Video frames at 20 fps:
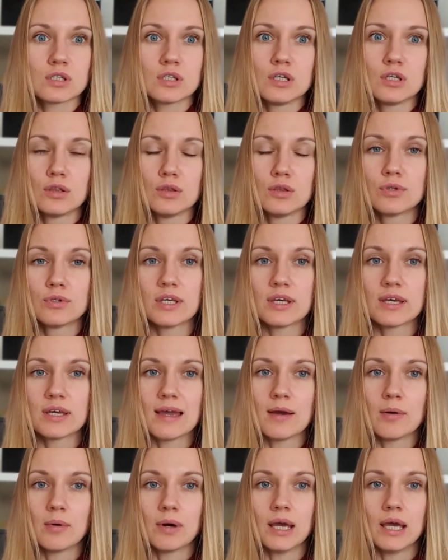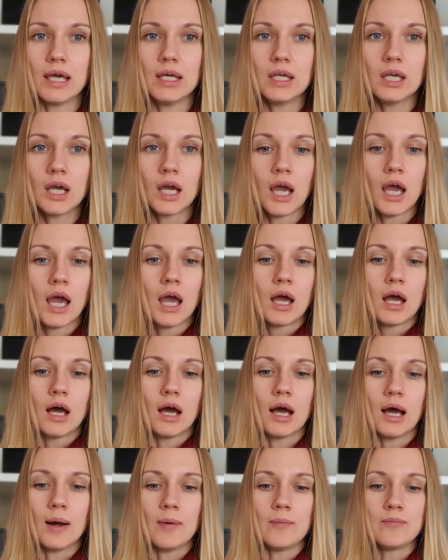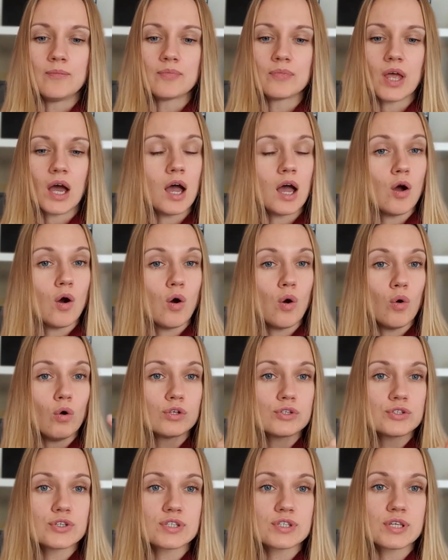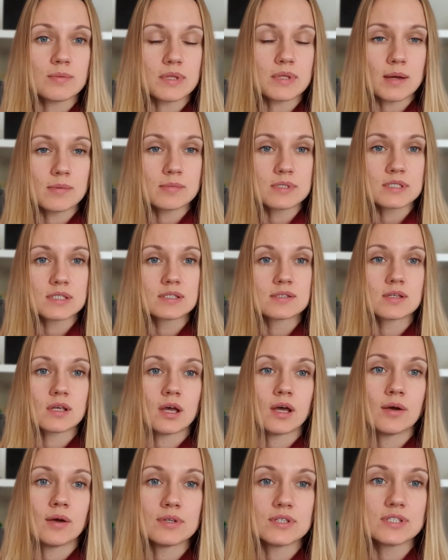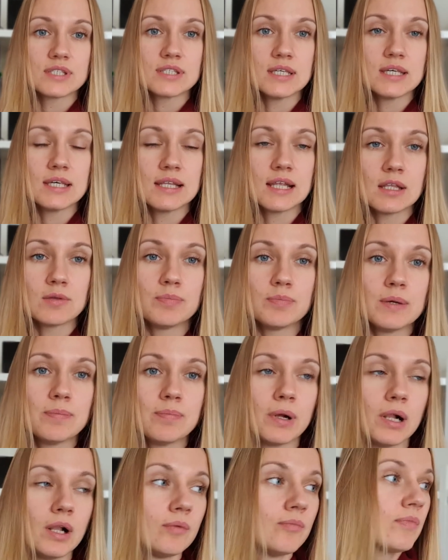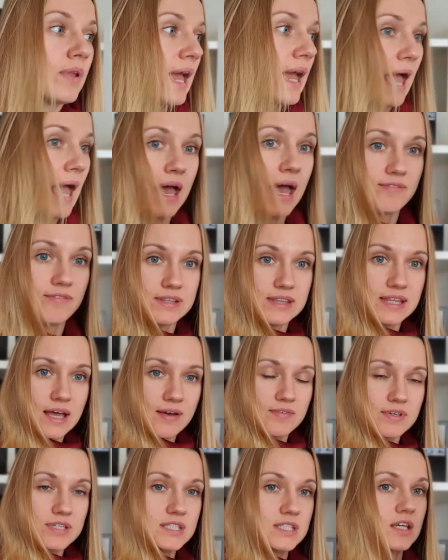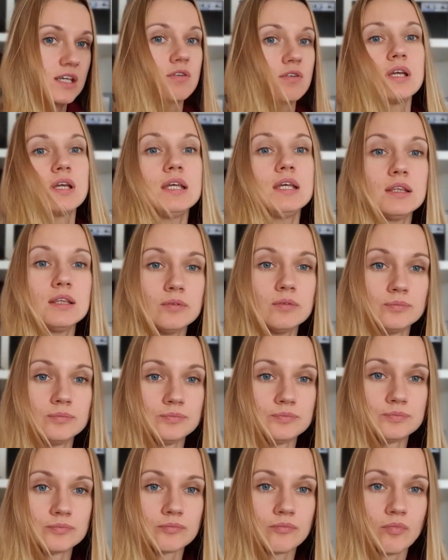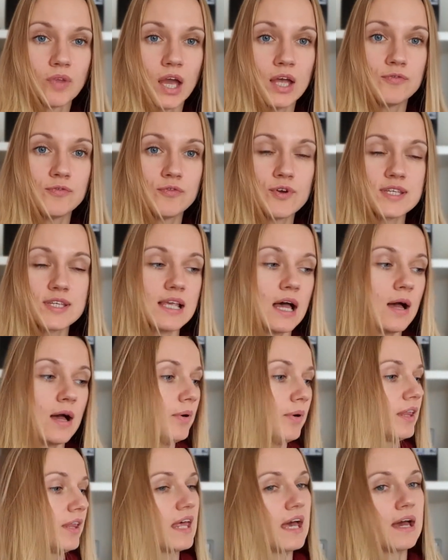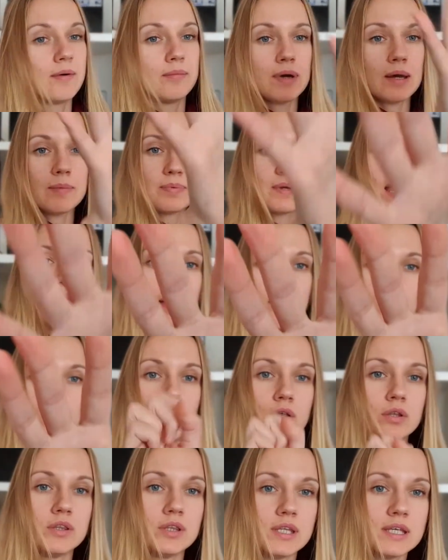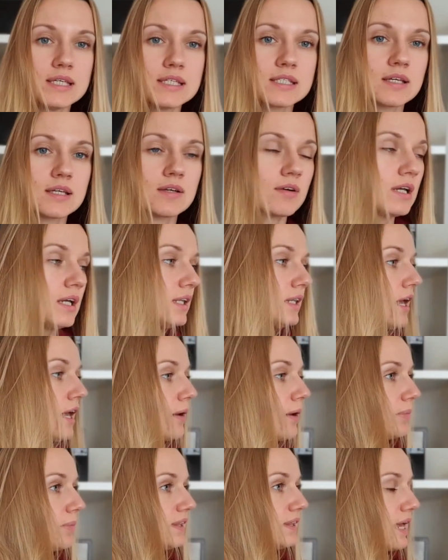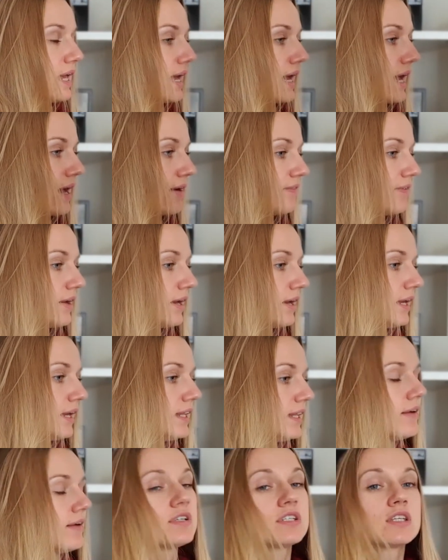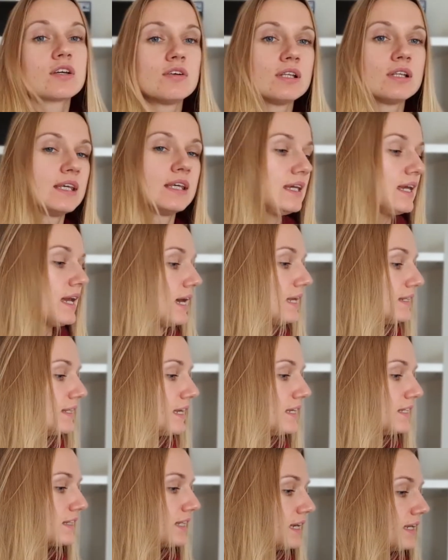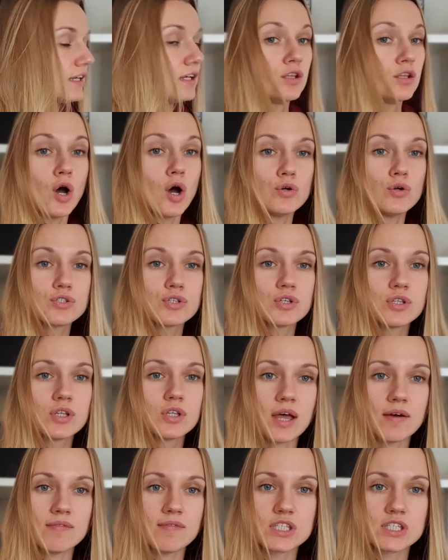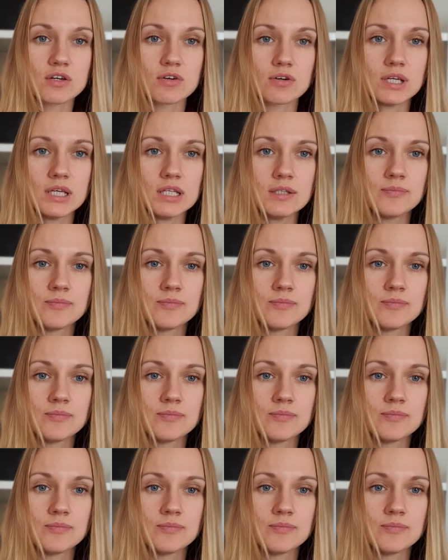looking away. I also sometimes see that people have another screen, and for example, their webcam on this screen, but they have another screen here, and they're taking notes on another screen.